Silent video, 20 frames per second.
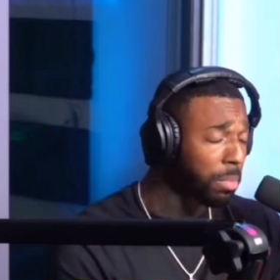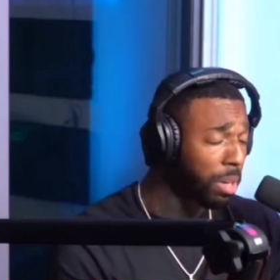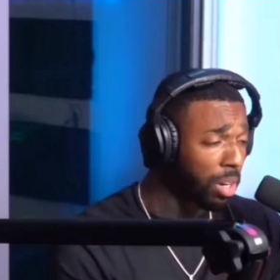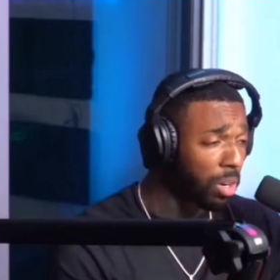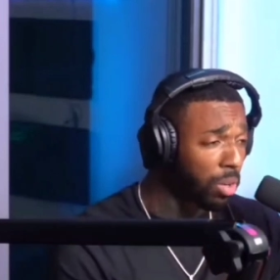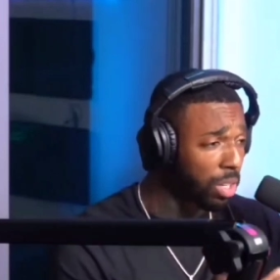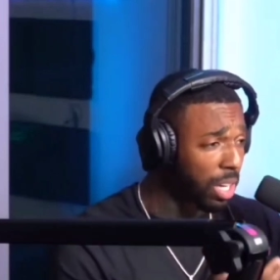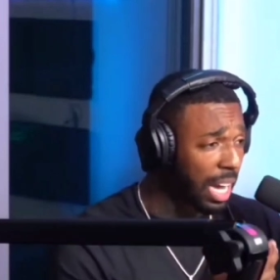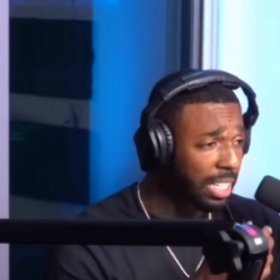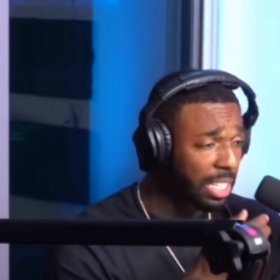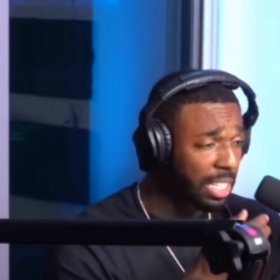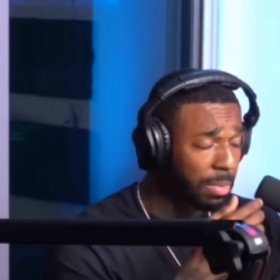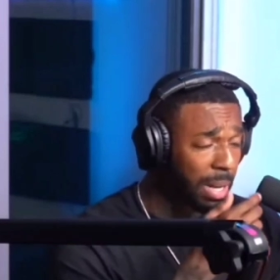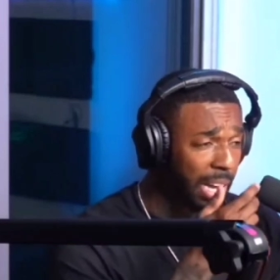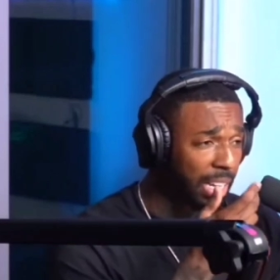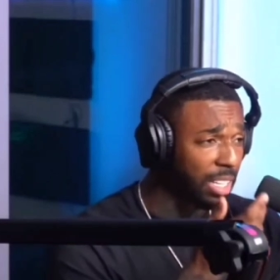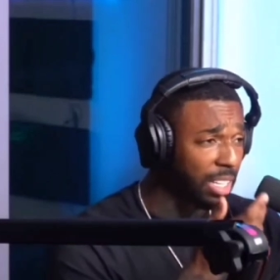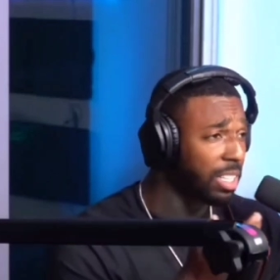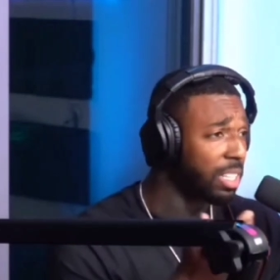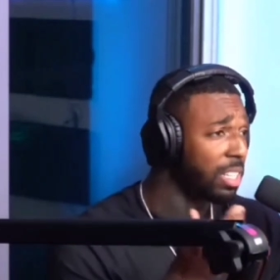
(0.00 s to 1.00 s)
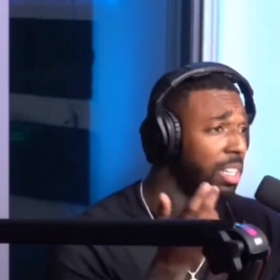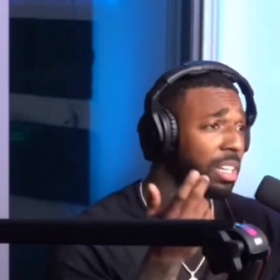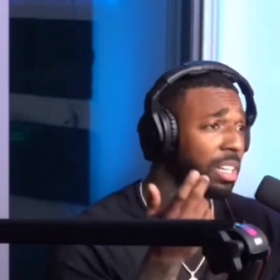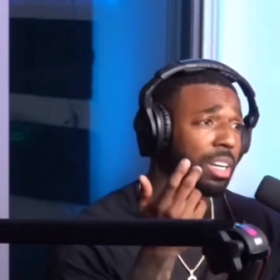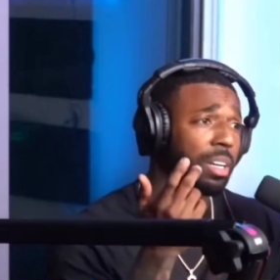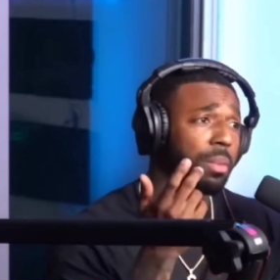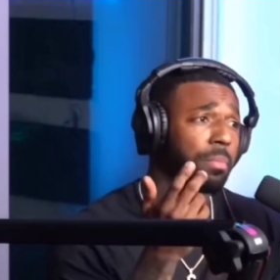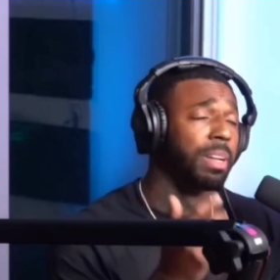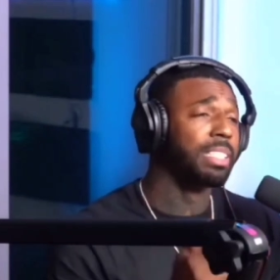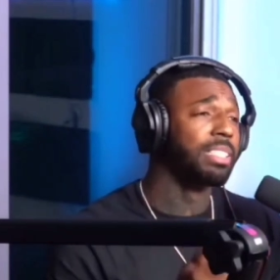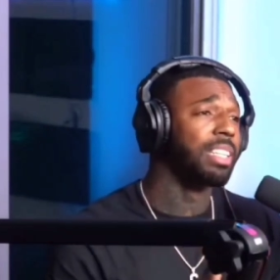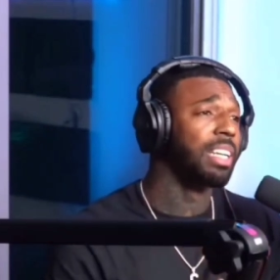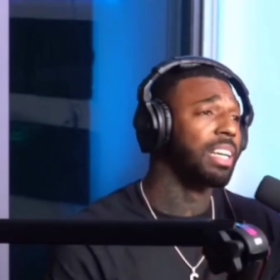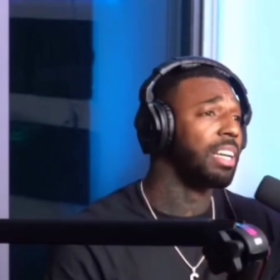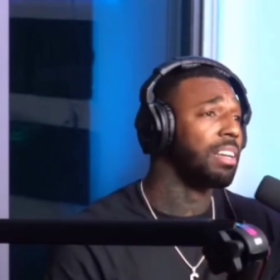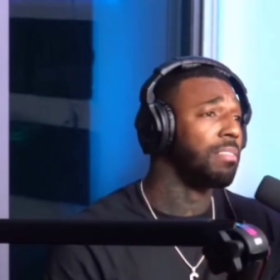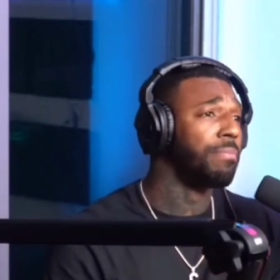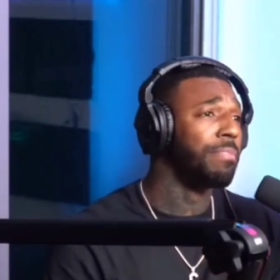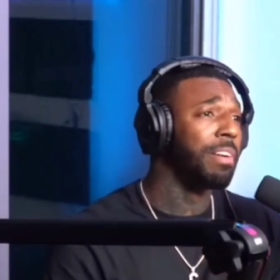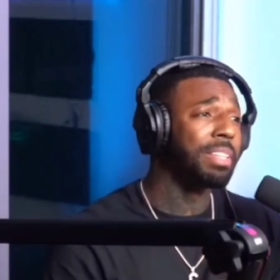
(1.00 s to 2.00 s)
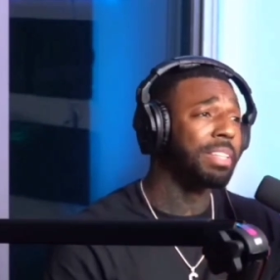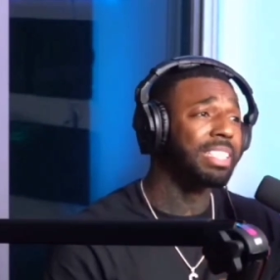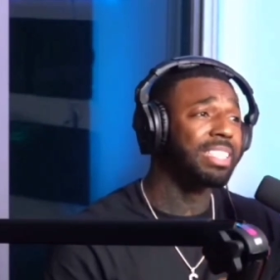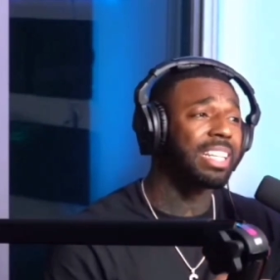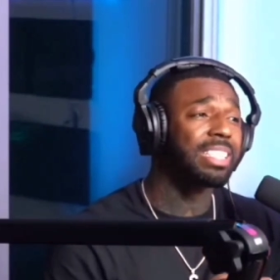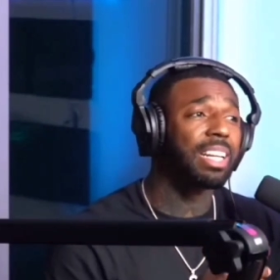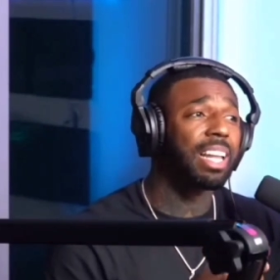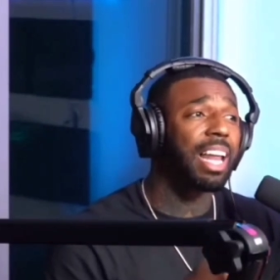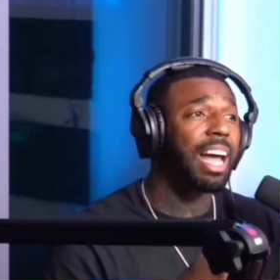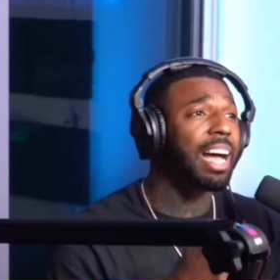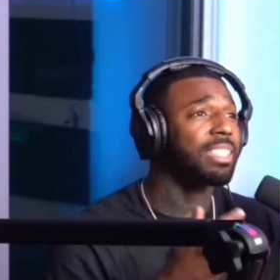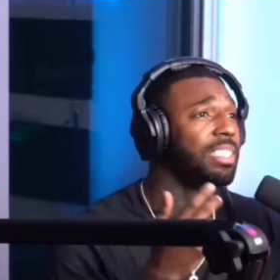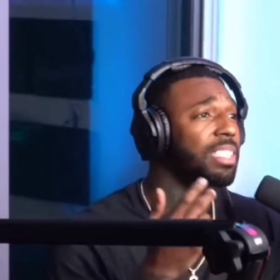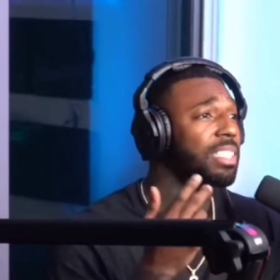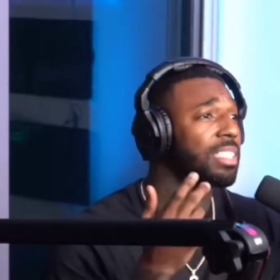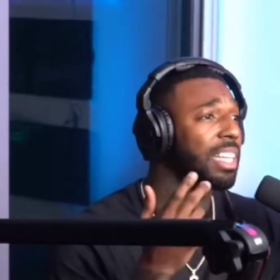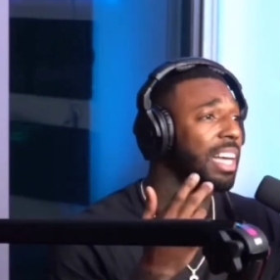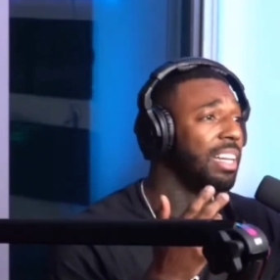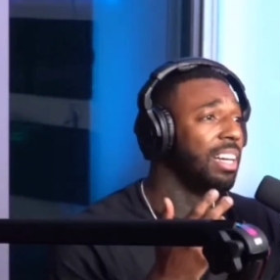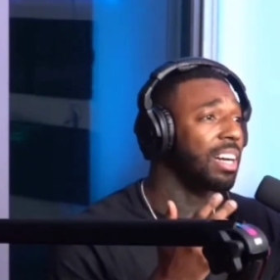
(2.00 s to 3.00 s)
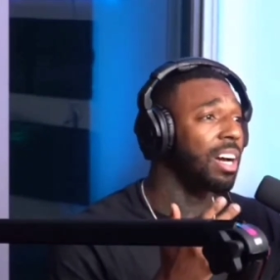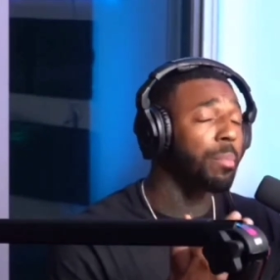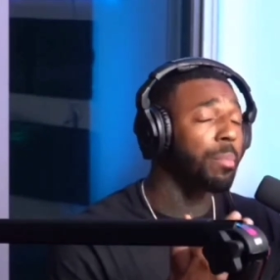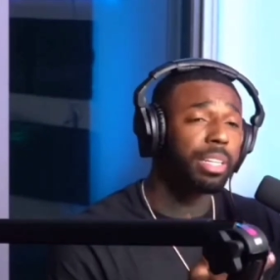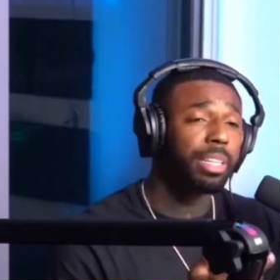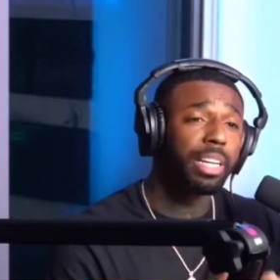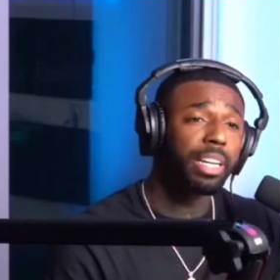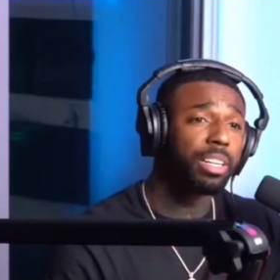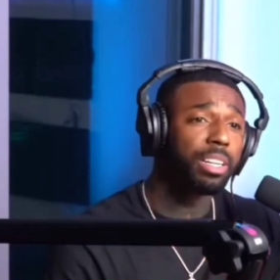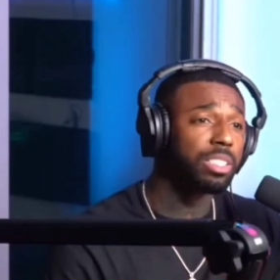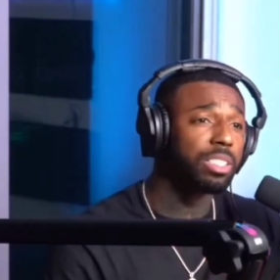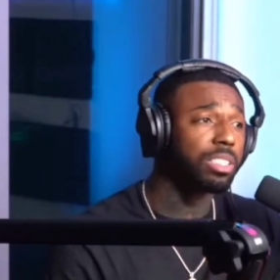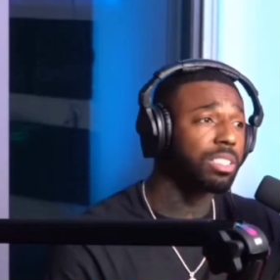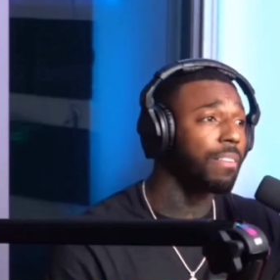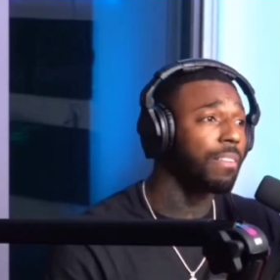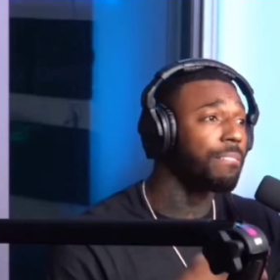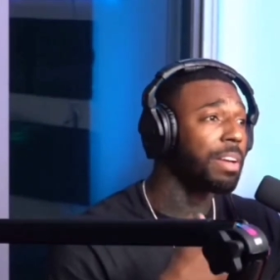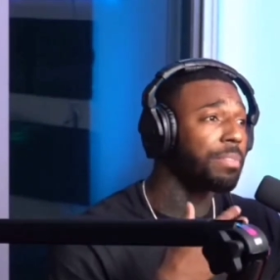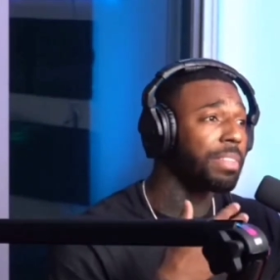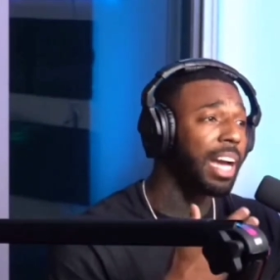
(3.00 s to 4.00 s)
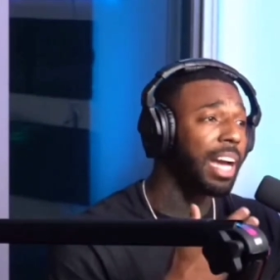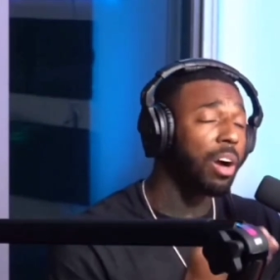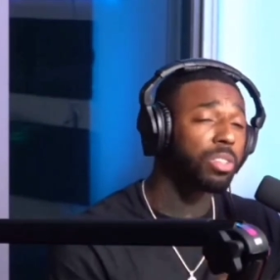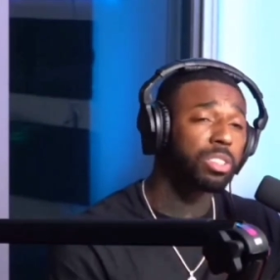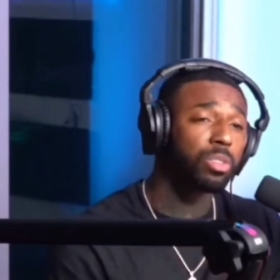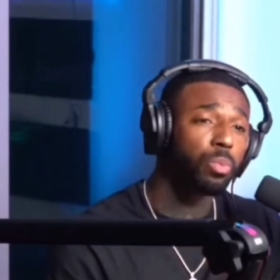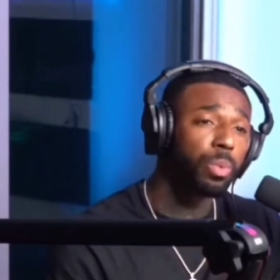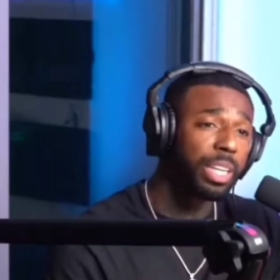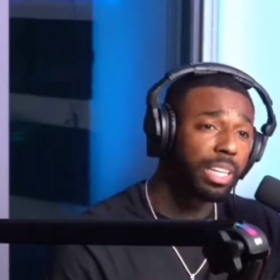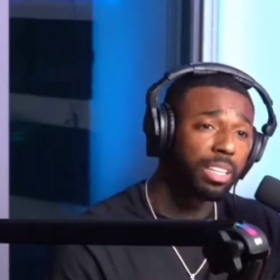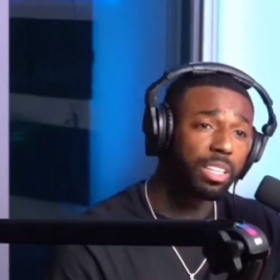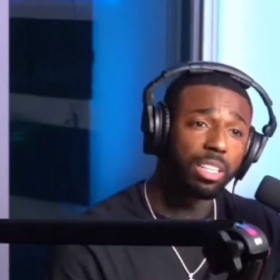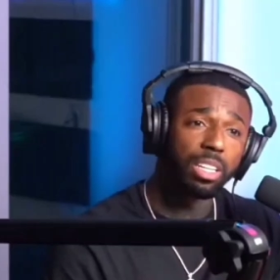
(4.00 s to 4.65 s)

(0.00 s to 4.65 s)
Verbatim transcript: bro, I did like, let's say 56 classes in a couple years, 50 hours a week.